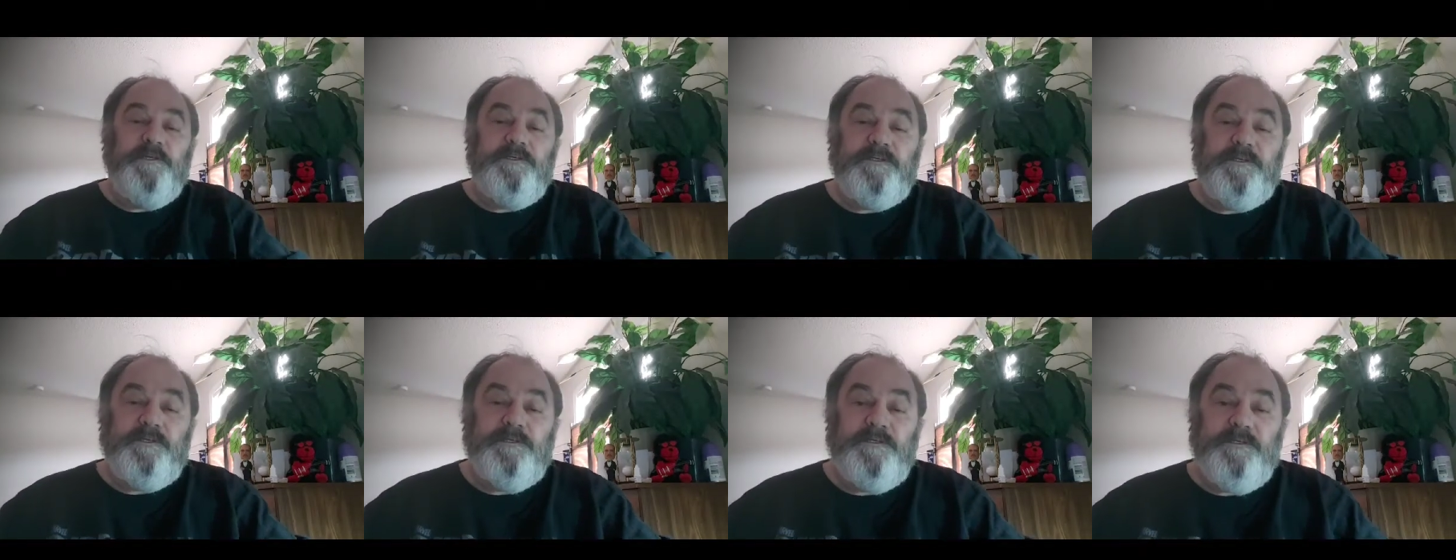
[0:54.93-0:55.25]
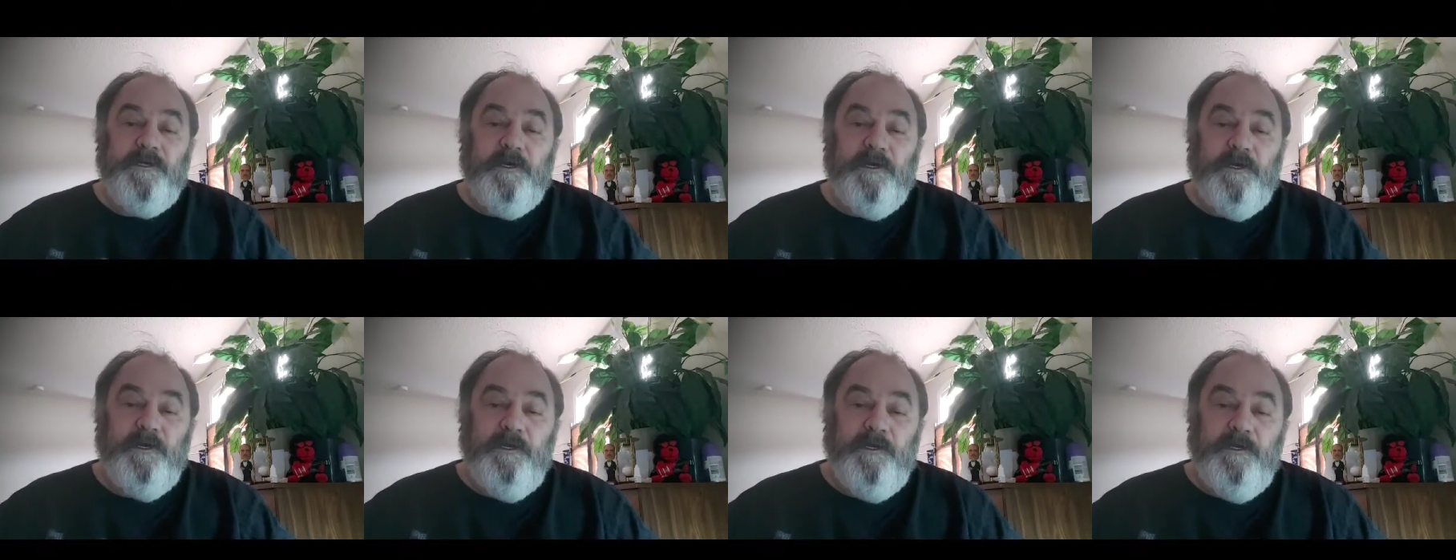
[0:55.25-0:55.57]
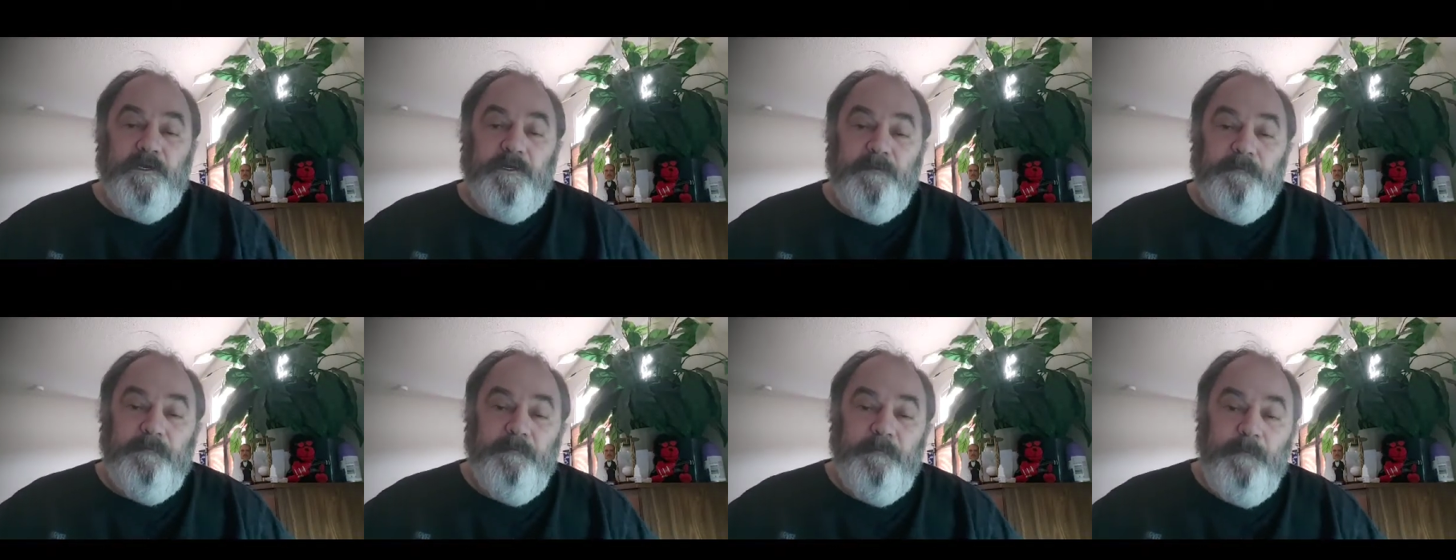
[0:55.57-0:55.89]

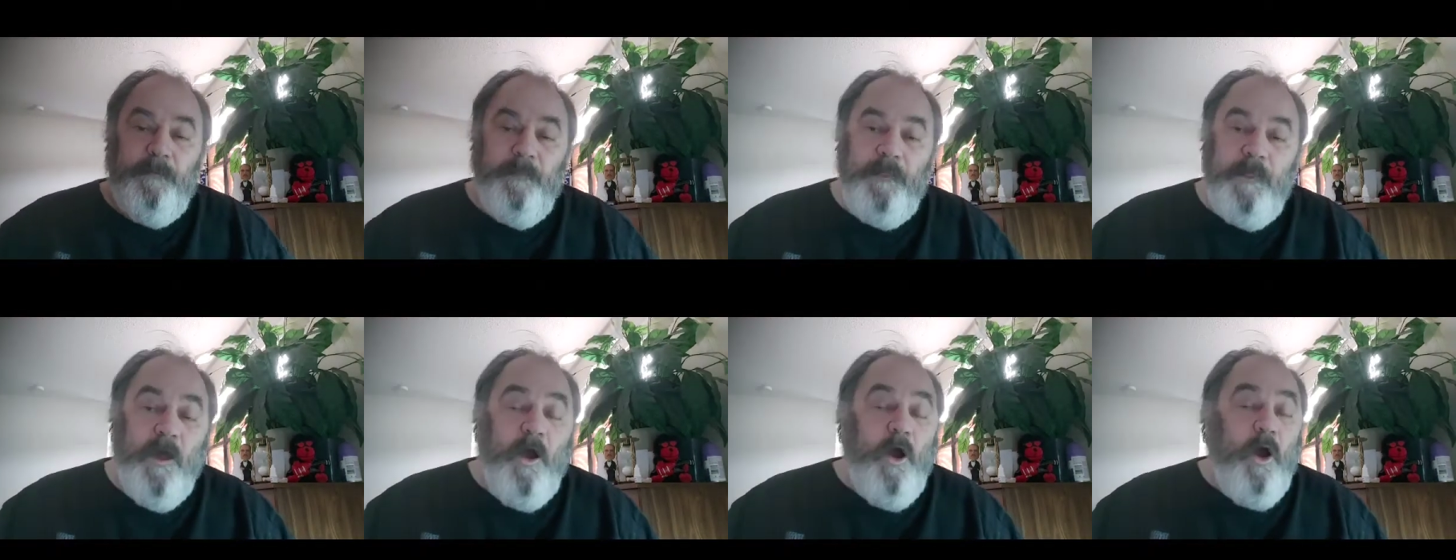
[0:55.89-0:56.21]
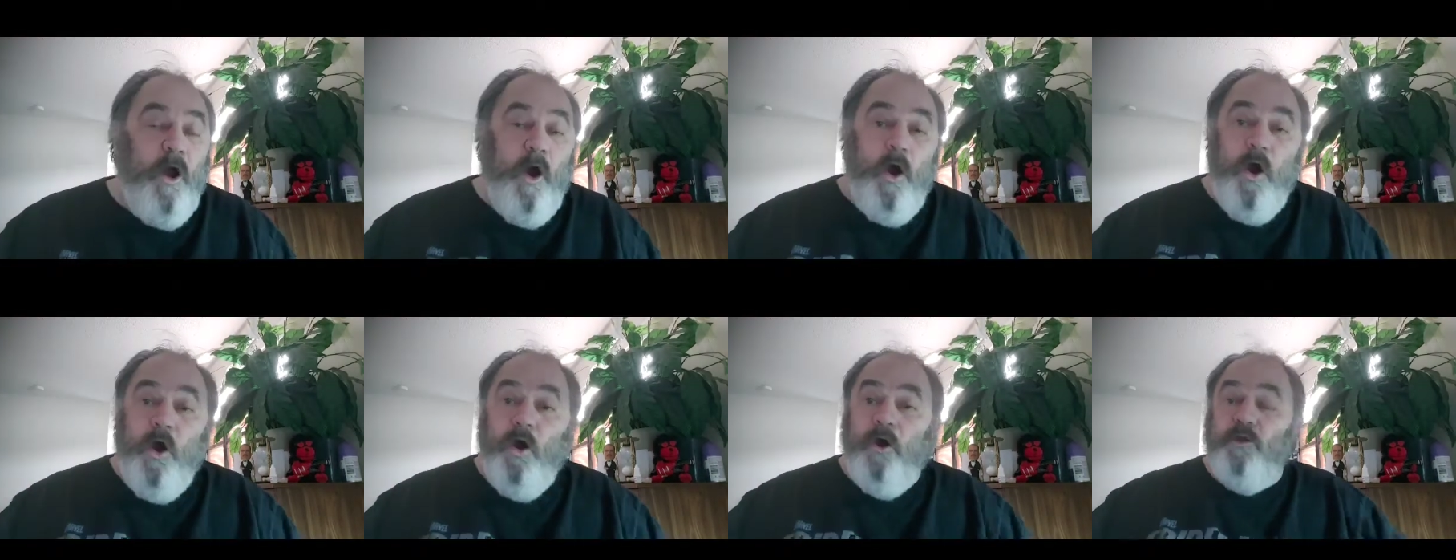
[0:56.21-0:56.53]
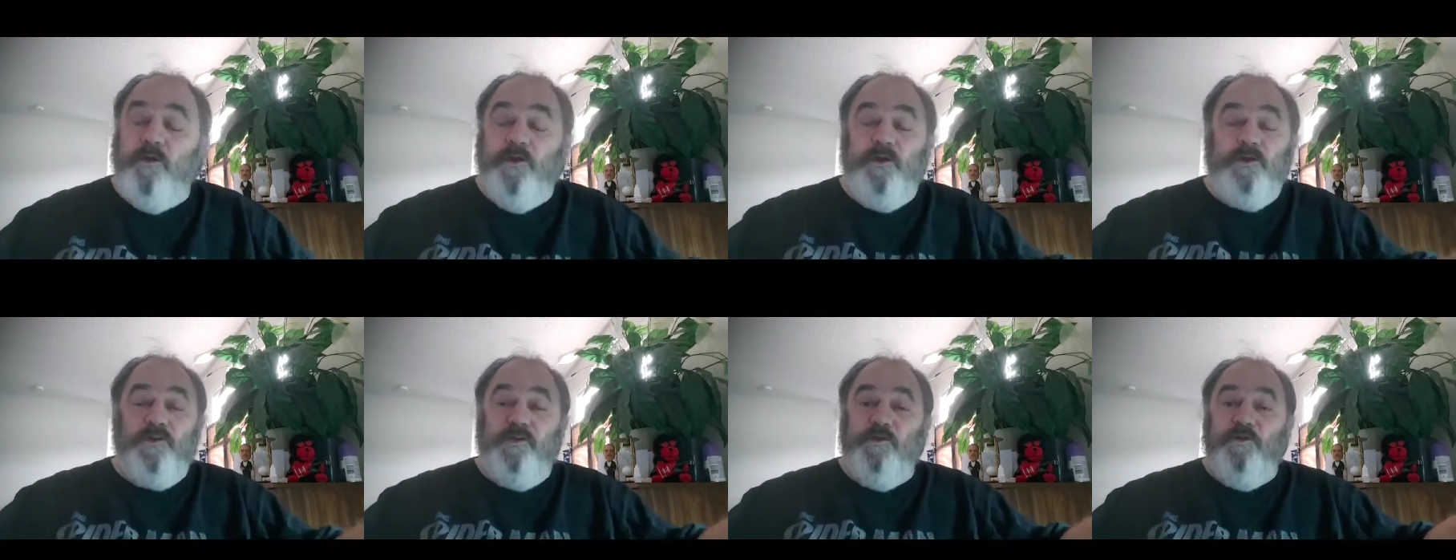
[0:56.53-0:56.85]
society, all
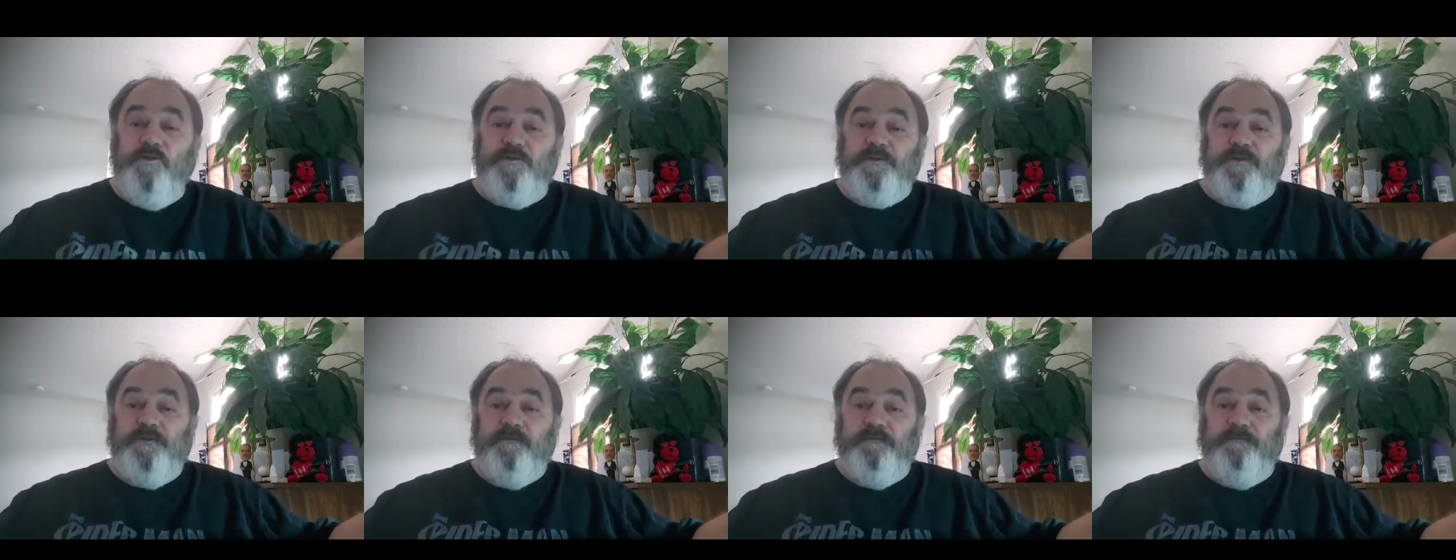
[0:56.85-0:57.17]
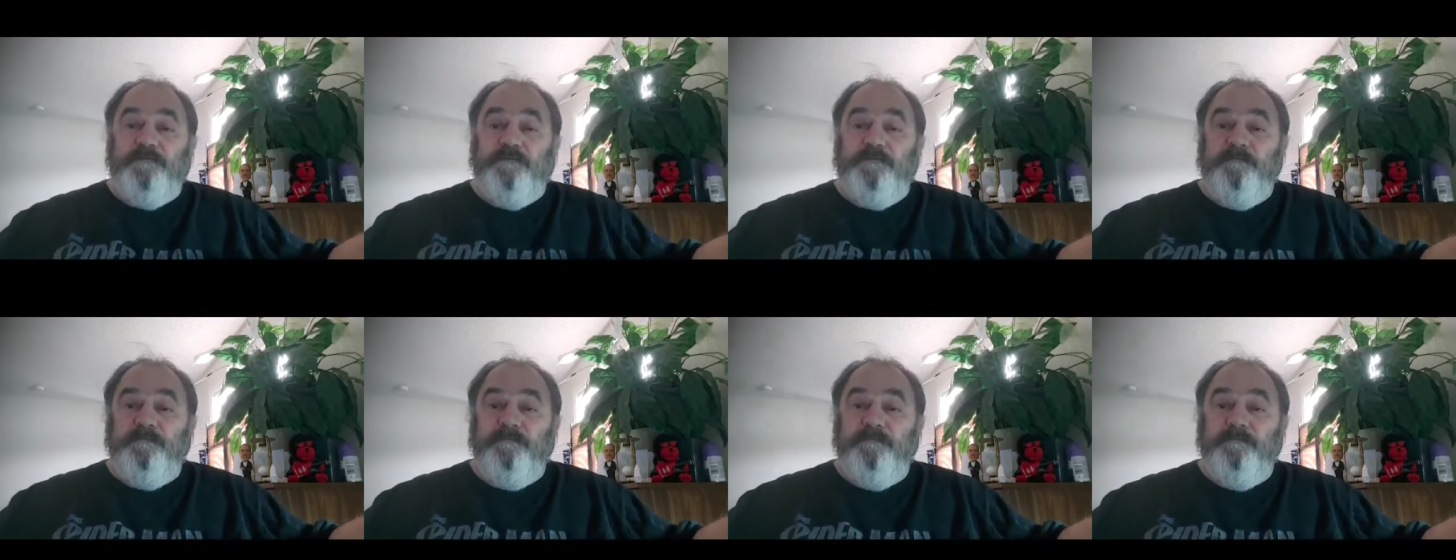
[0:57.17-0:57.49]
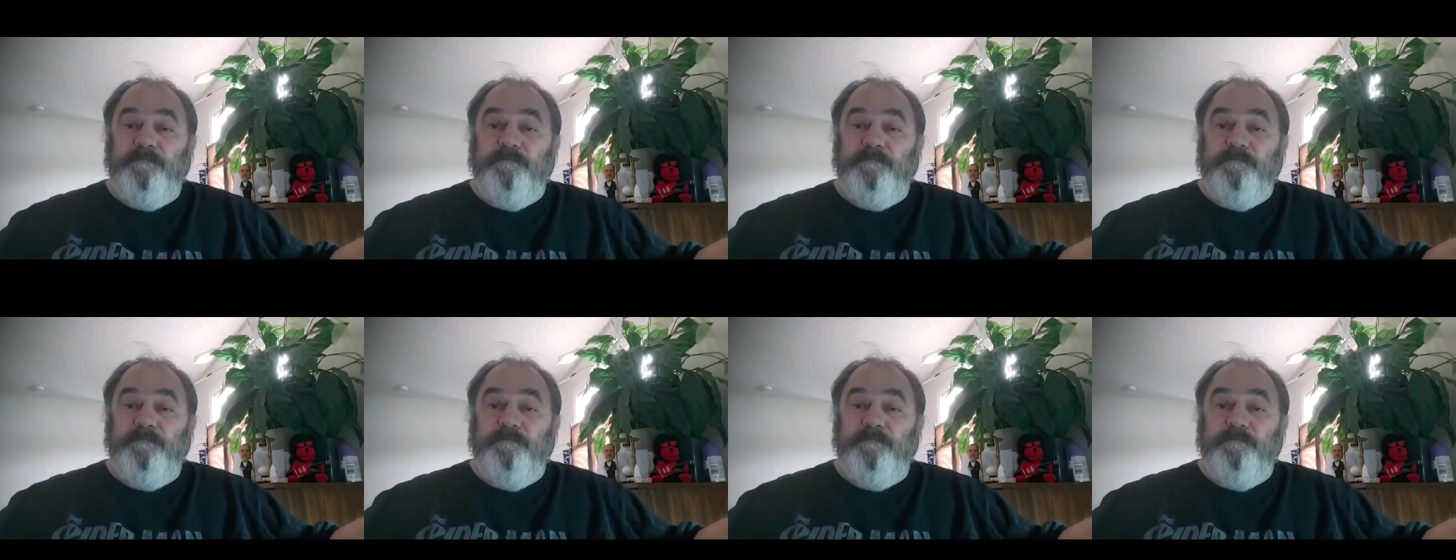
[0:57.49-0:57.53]
inclusive.